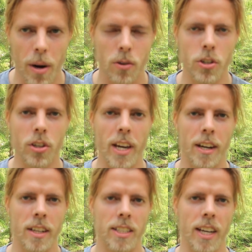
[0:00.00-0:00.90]
about, you
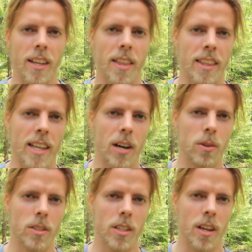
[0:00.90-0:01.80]
can check that
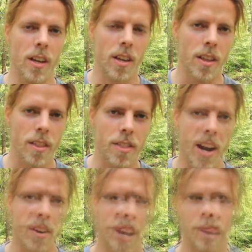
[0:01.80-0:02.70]
out
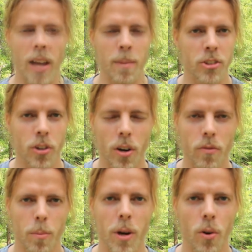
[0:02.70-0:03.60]
there. I'm just talking
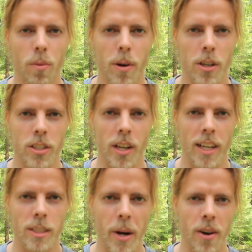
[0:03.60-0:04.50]
from my own personal
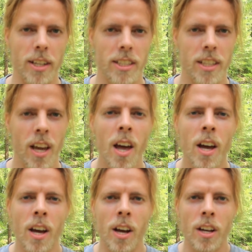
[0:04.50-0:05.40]
experience.
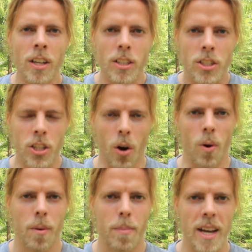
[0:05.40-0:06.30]

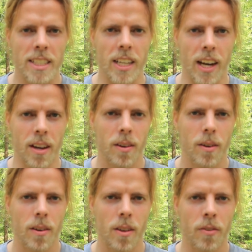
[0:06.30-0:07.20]
So basically
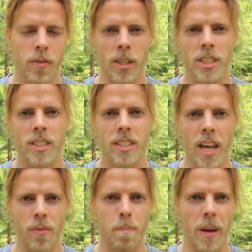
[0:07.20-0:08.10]
the first
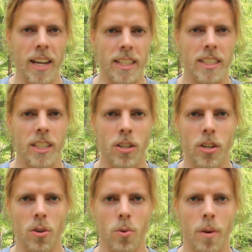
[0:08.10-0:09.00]
step is
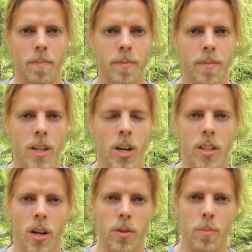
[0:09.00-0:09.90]
to
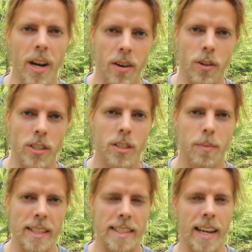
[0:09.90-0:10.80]
cut out breakfast,
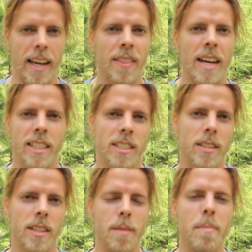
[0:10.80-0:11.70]
basically, and that is
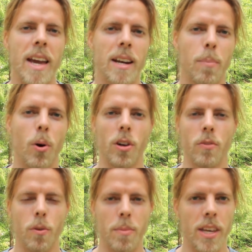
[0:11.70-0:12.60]
the main point
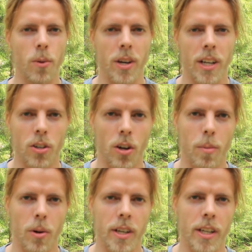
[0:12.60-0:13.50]
for me when I talk
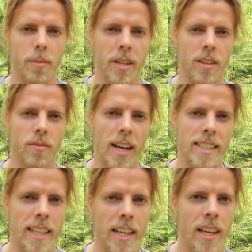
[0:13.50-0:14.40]
about intermittent
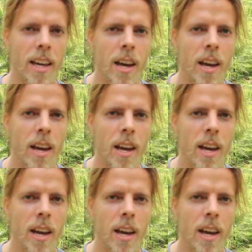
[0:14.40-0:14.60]
fasting,